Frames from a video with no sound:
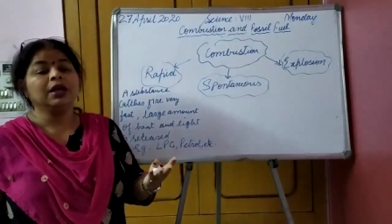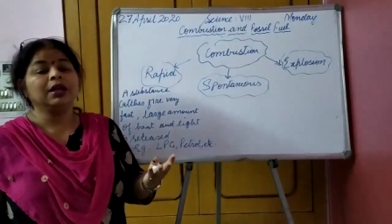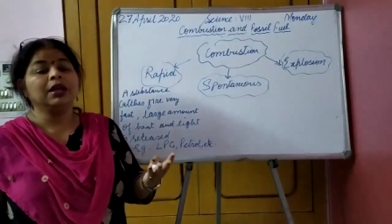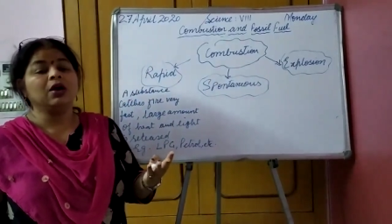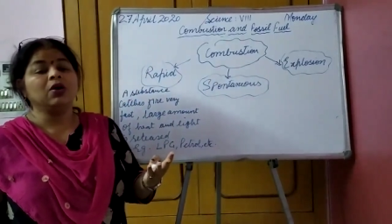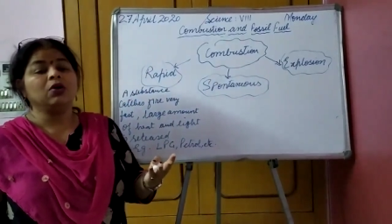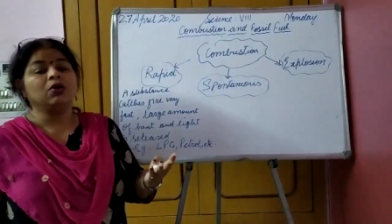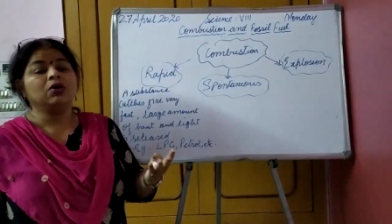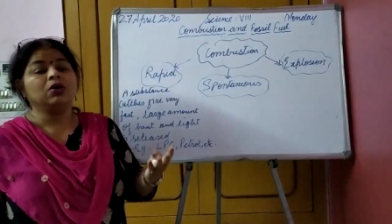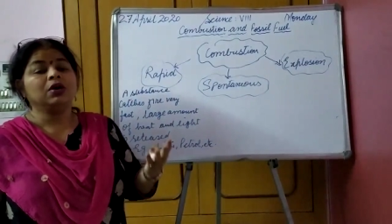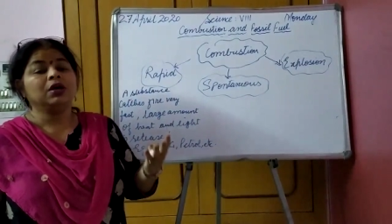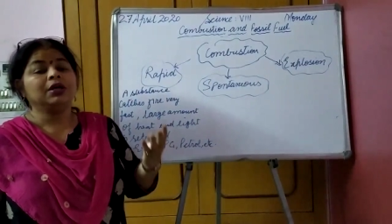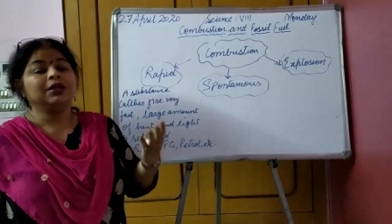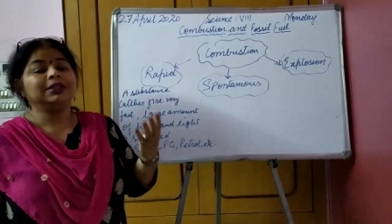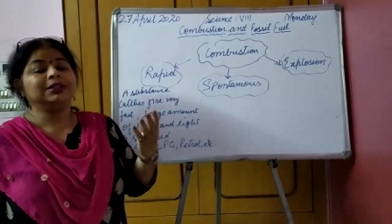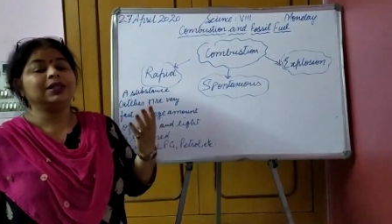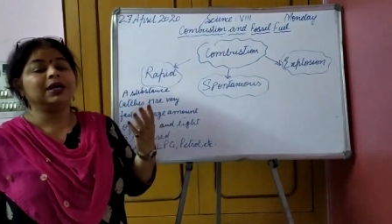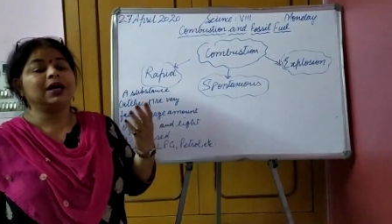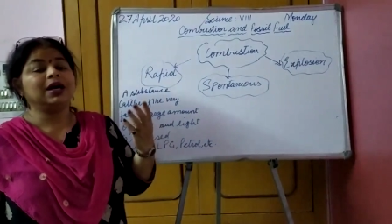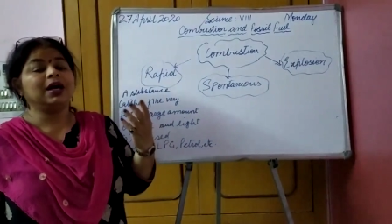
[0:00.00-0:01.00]
Now,
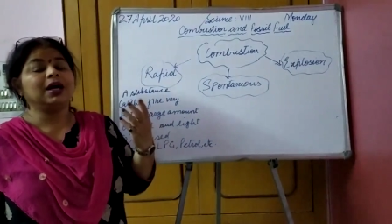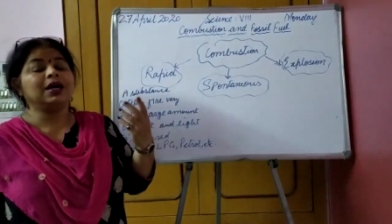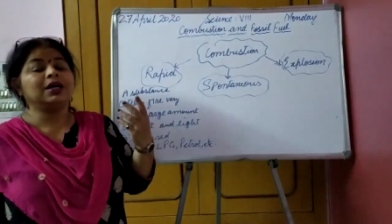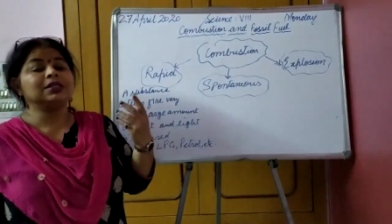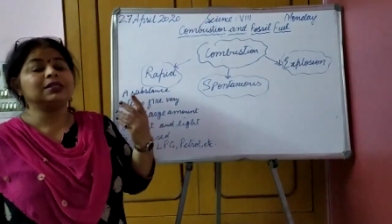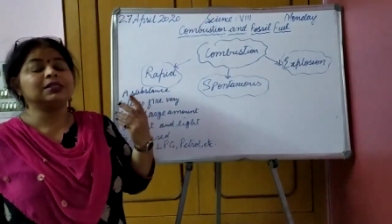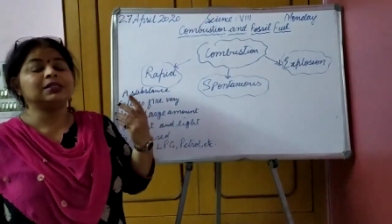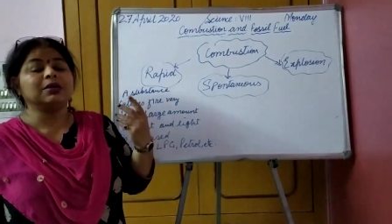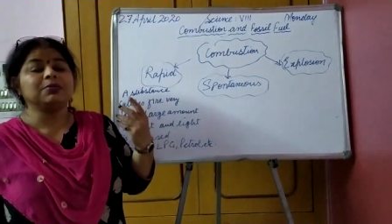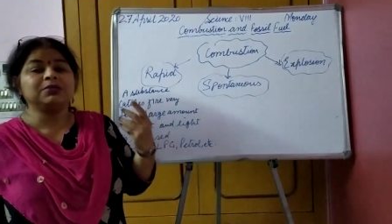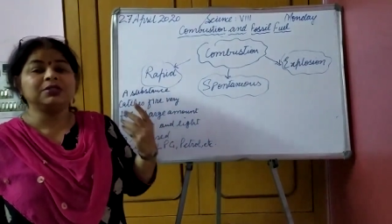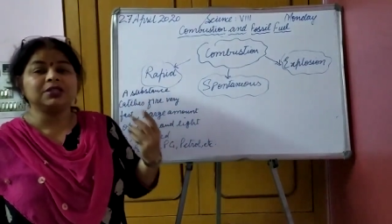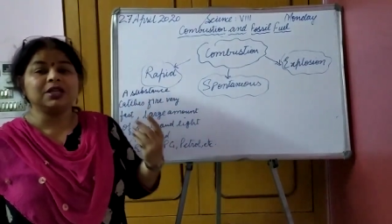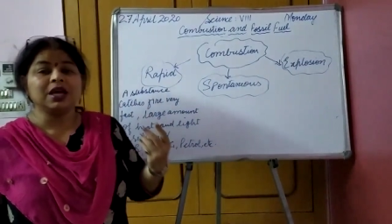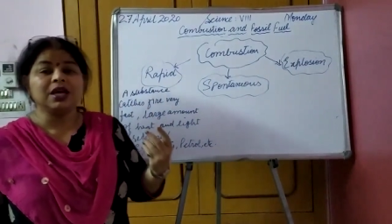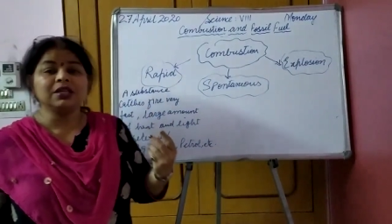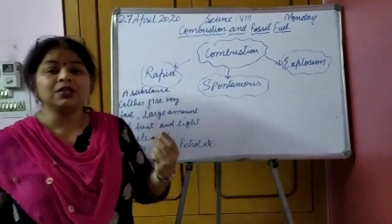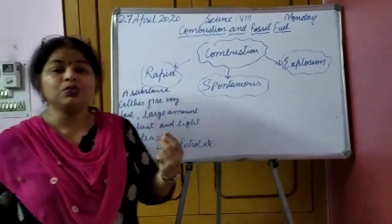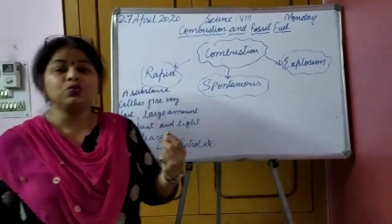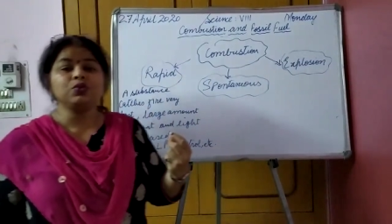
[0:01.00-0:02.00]
the
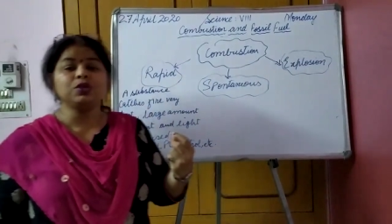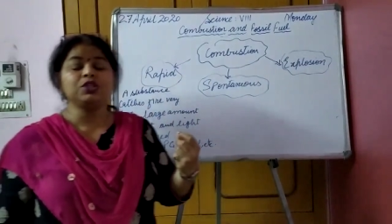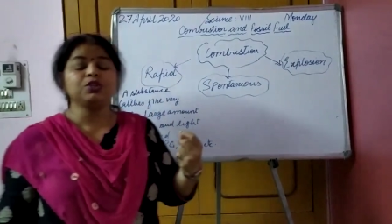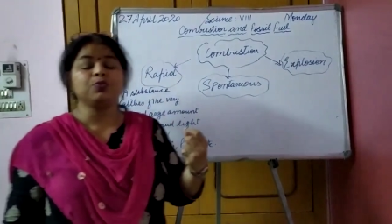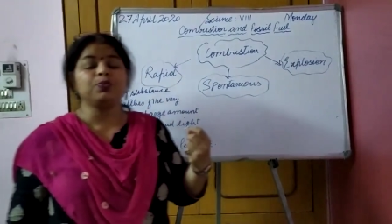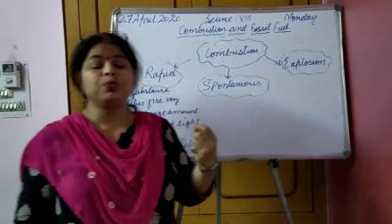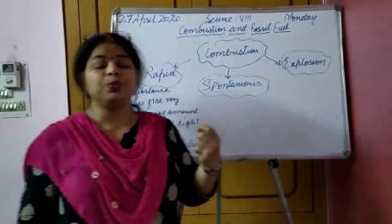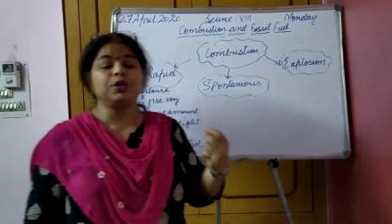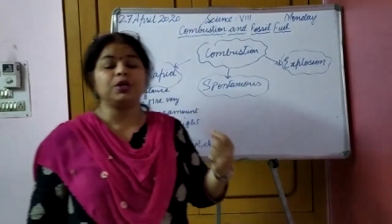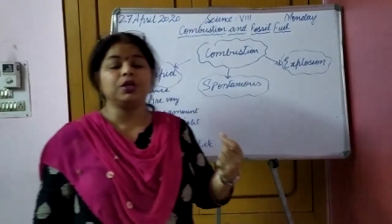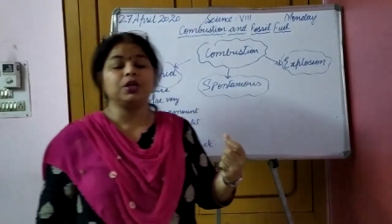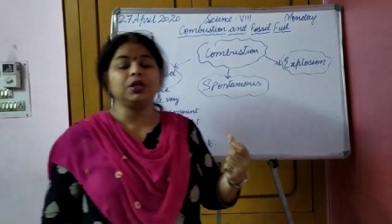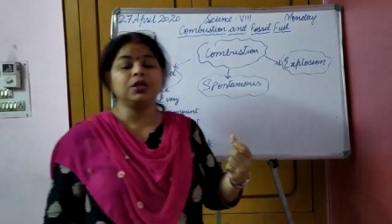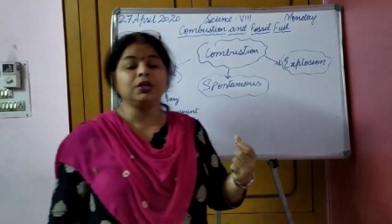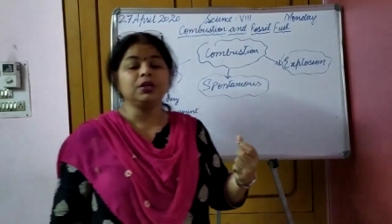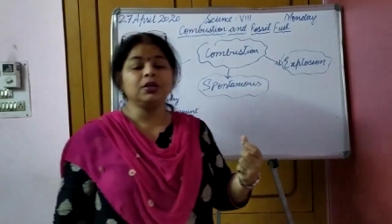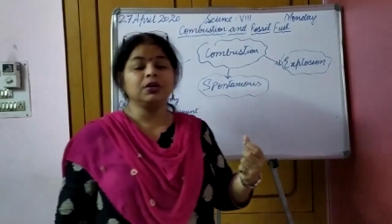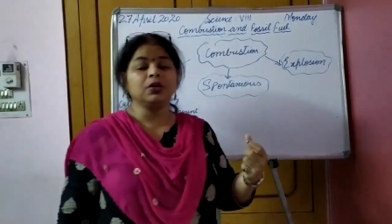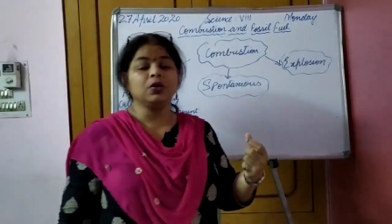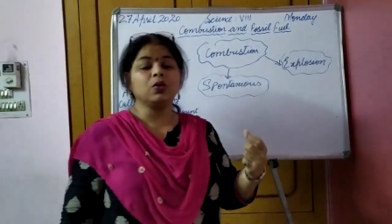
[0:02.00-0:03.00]
substance which
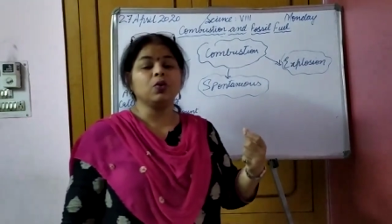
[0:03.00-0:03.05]
burn